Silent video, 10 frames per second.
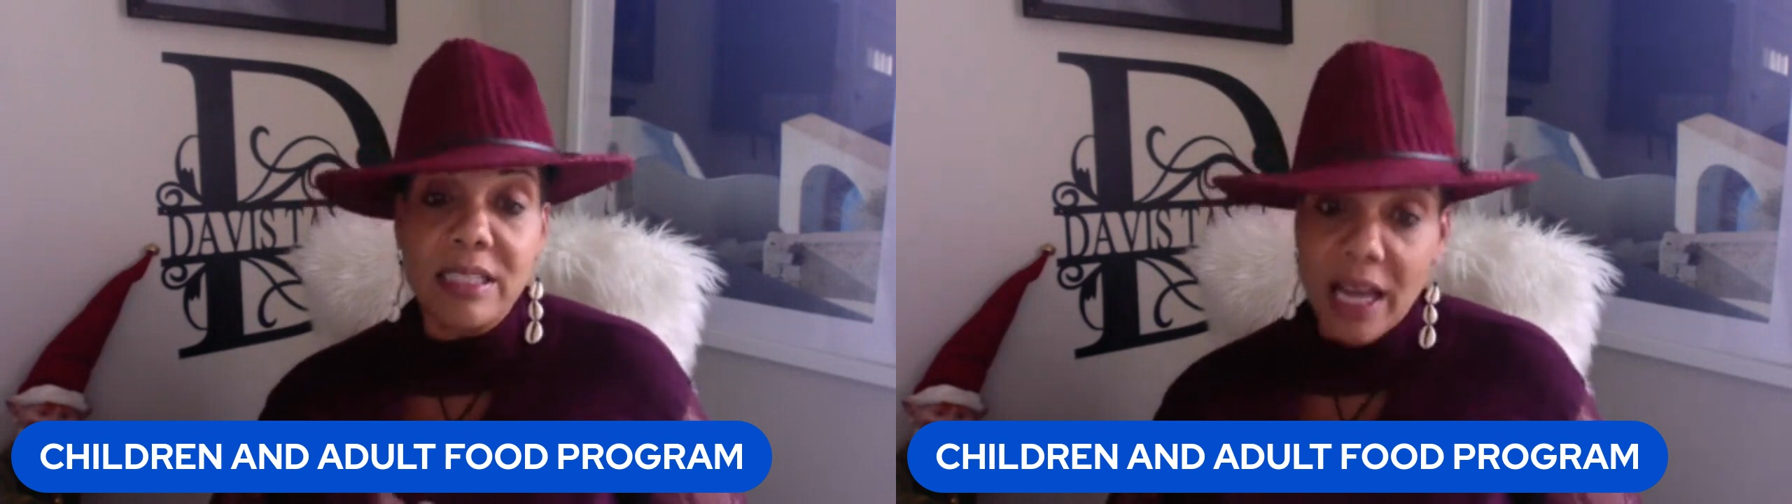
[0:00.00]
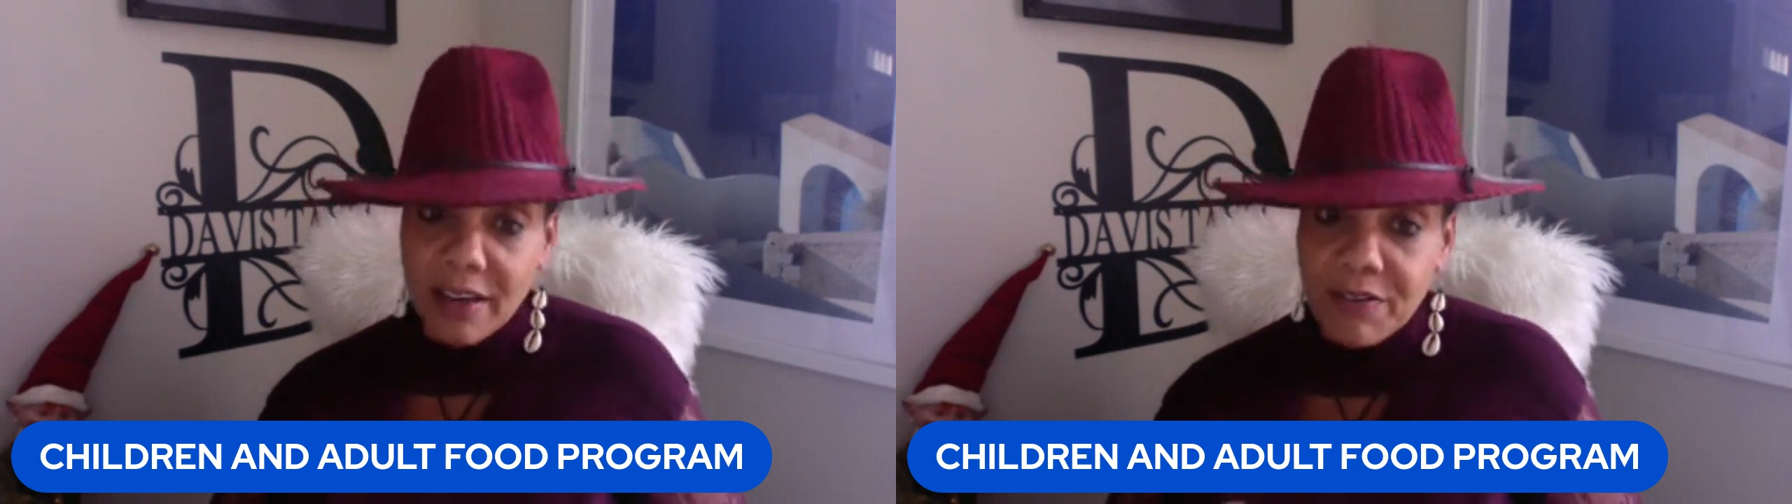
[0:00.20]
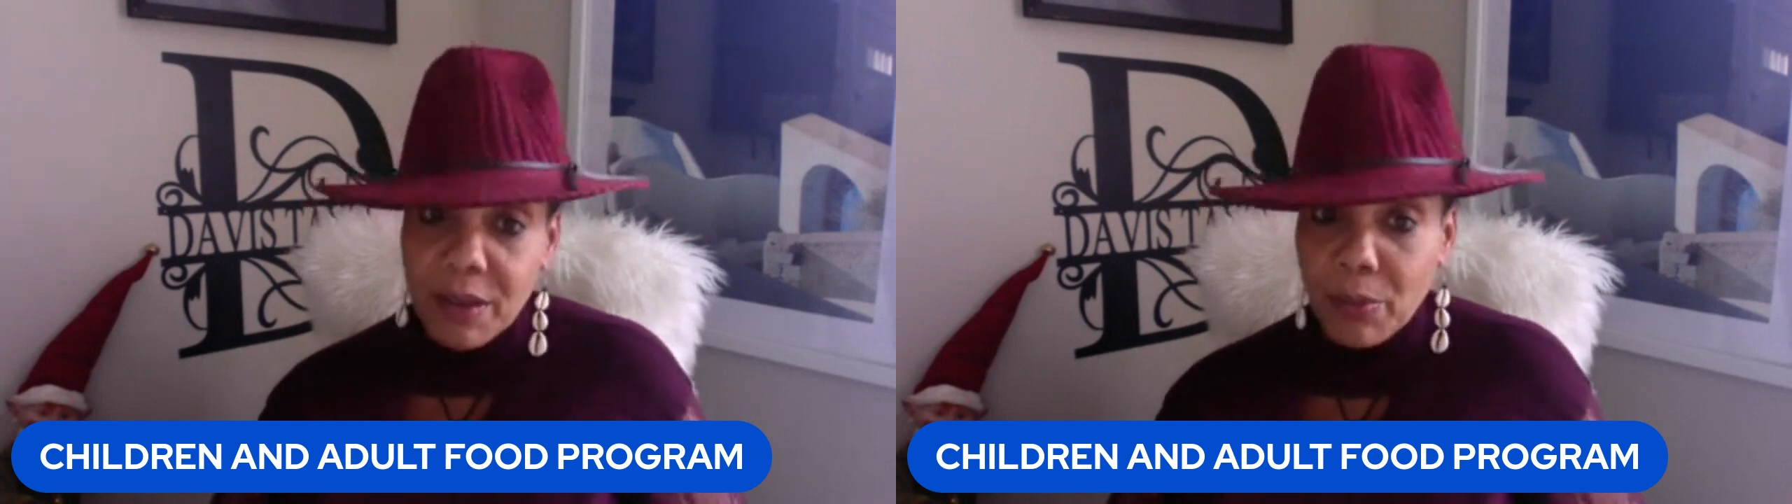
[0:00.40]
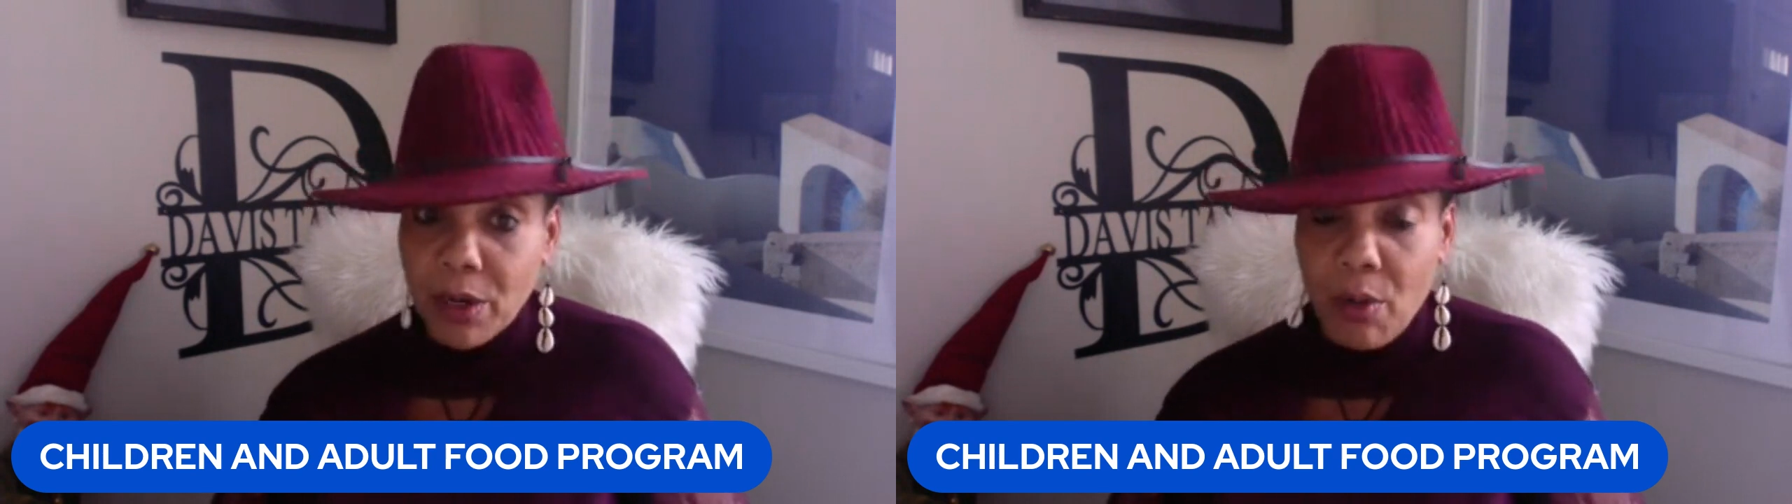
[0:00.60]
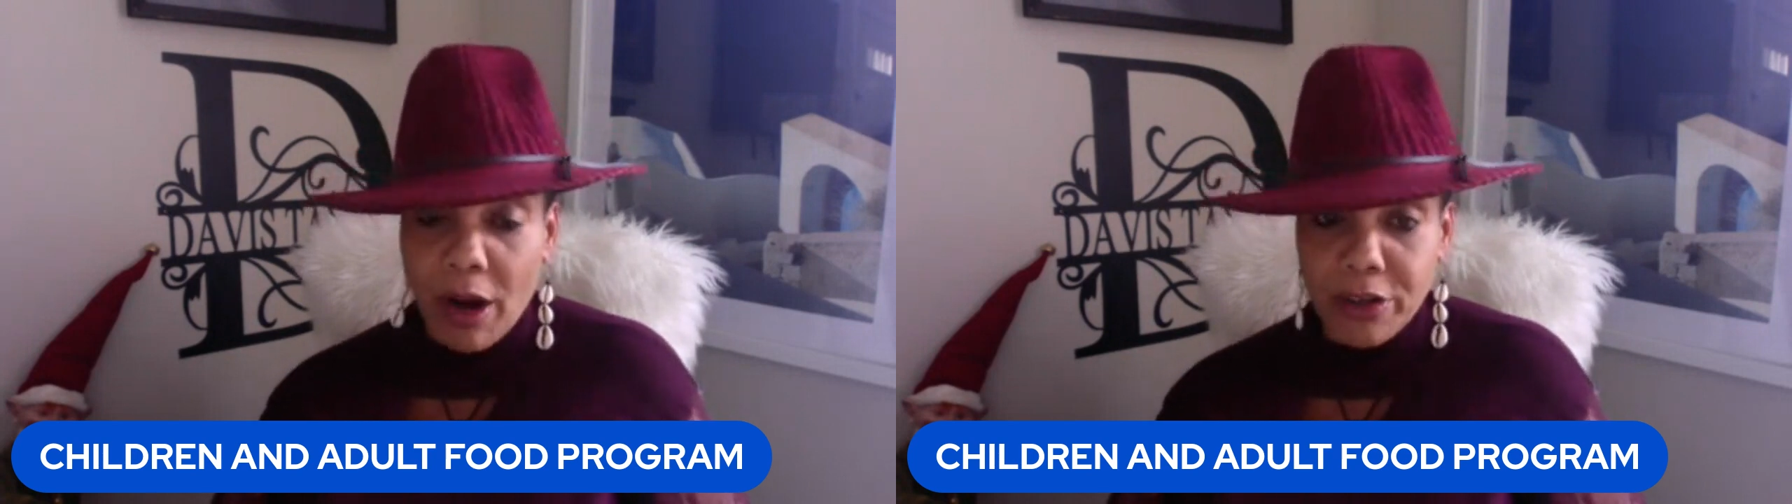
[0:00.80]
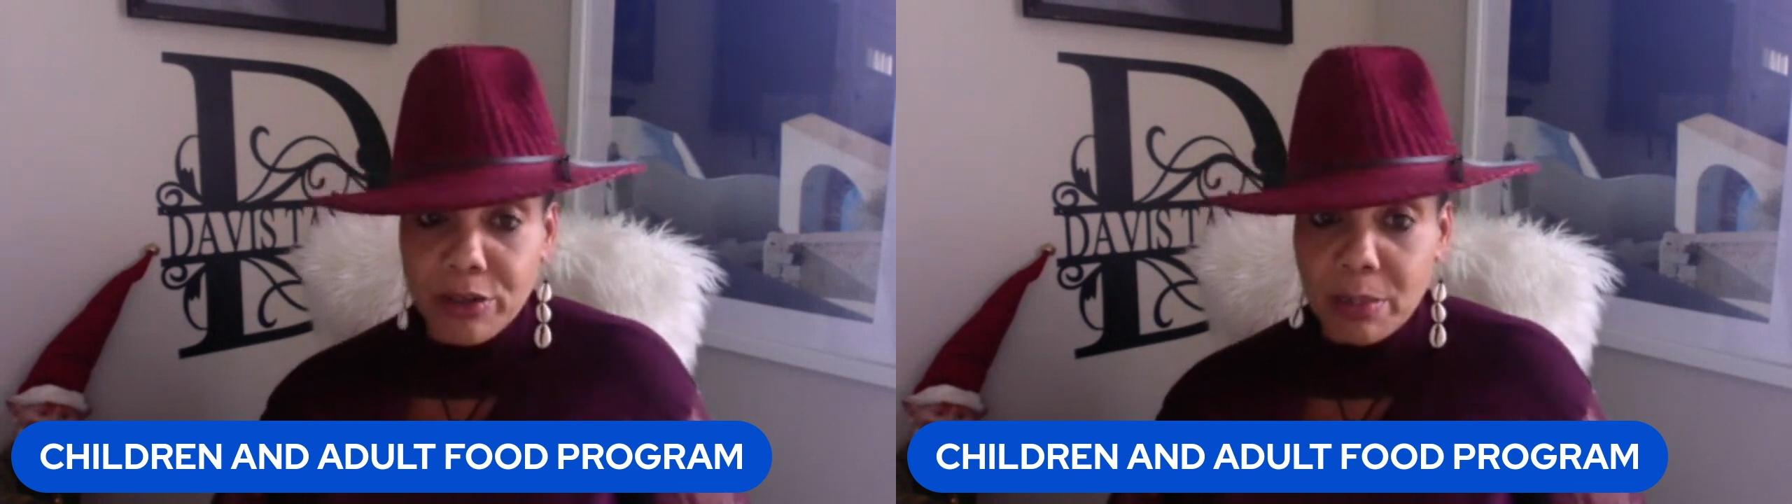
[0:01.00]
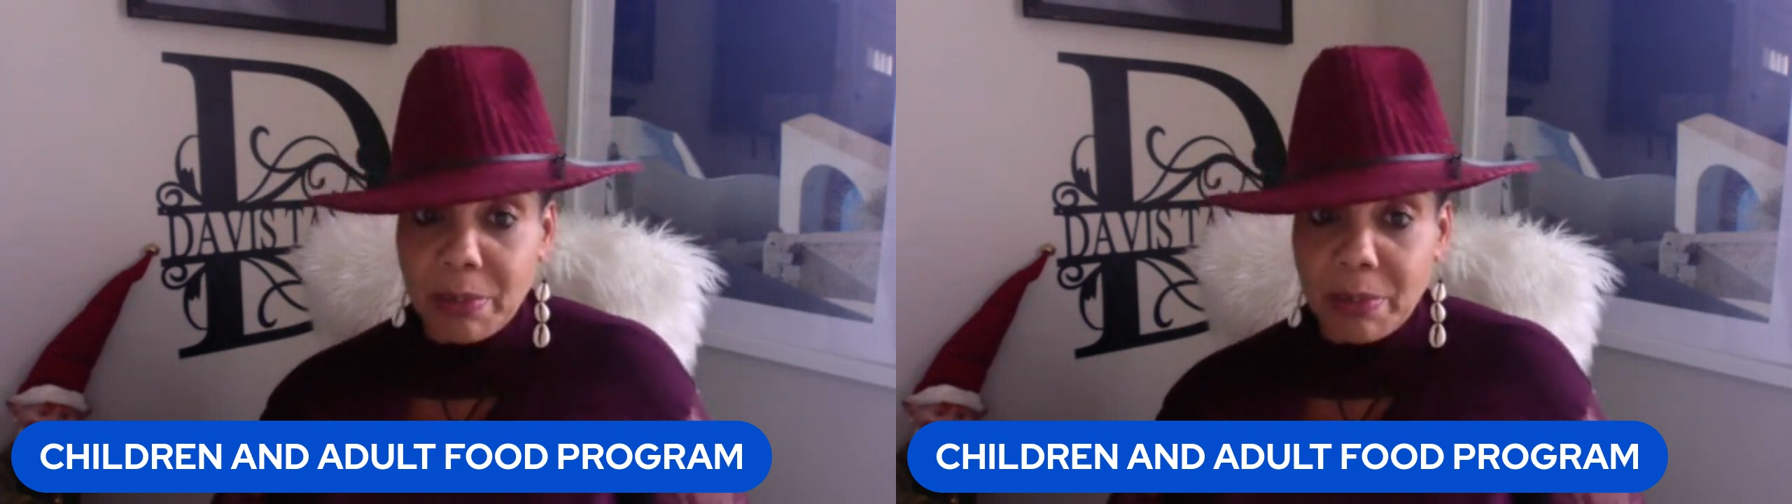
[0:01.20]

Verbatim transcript: None of them require you to